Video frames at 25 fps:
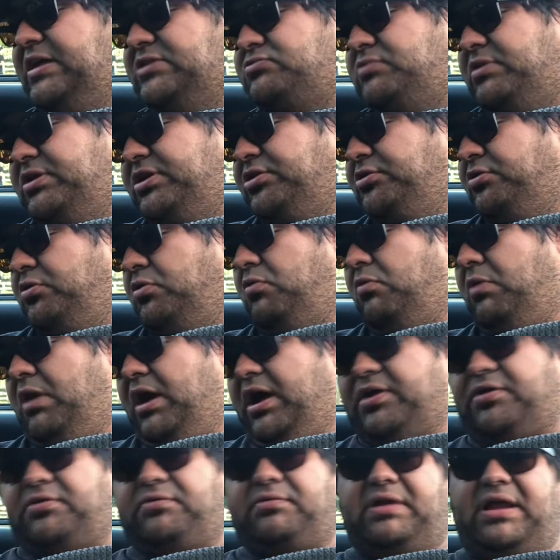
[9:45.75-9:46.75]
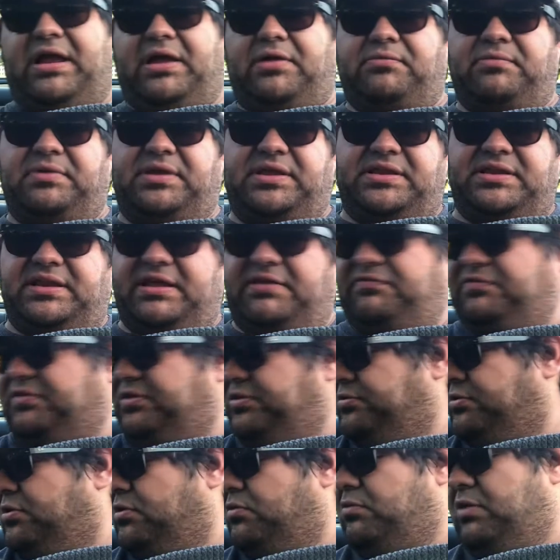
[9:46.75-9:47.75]
want to do a walk around, we can definitely
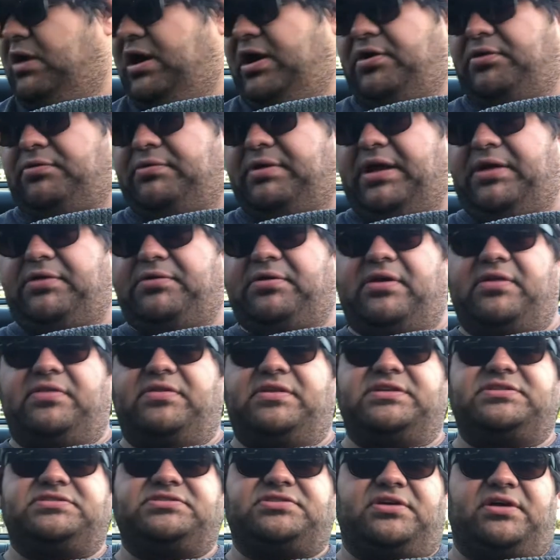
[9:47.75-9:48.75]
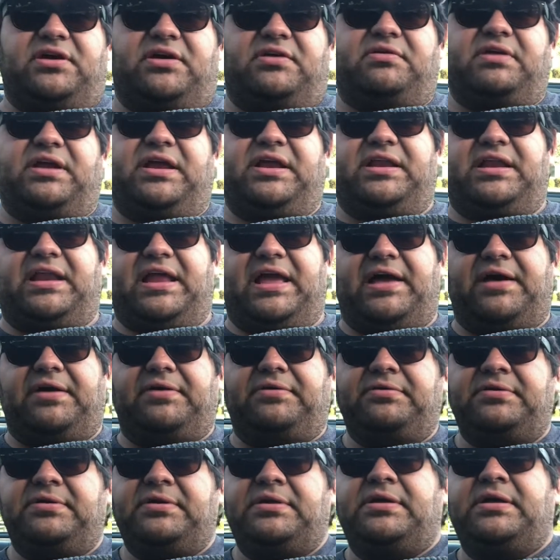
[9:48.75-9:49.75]
do a walk around on this car right
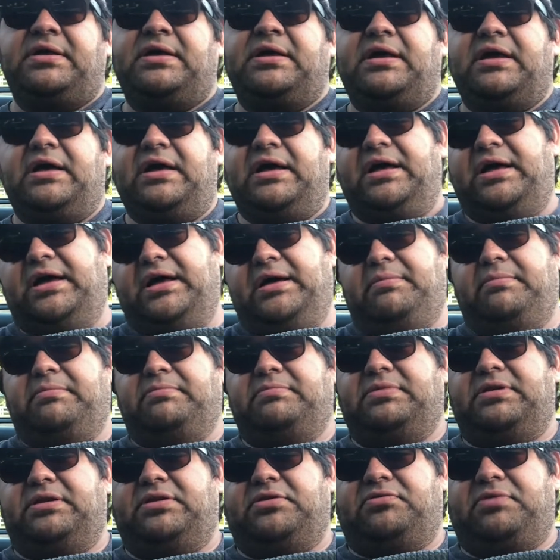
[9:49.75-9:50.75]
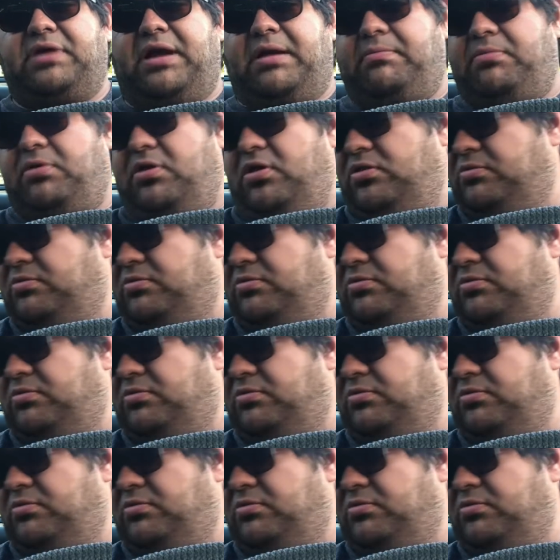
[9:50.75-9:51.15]
now. I'm going to grab all